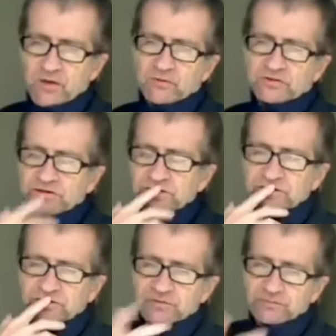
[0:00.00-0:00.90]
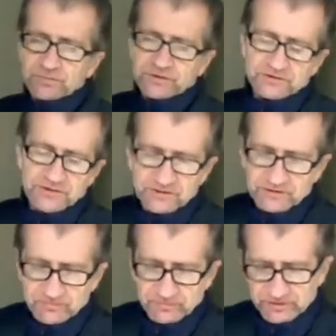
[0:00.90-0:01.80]
When Jesus said
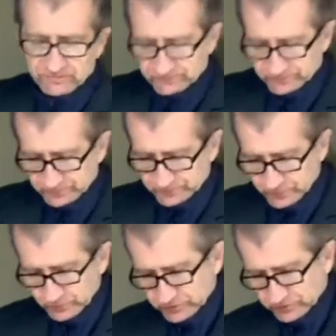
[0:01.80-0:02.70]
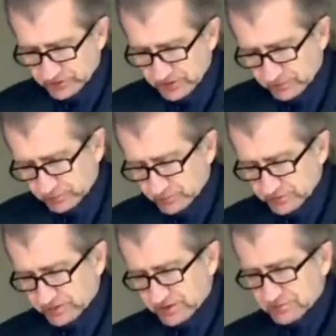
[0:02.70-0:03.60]
something to his disciples one
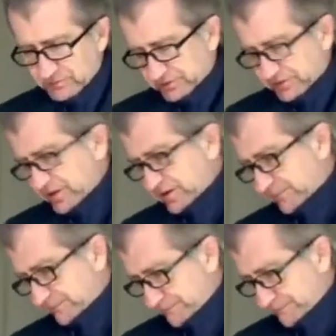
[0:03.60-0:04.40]
time, it was kind of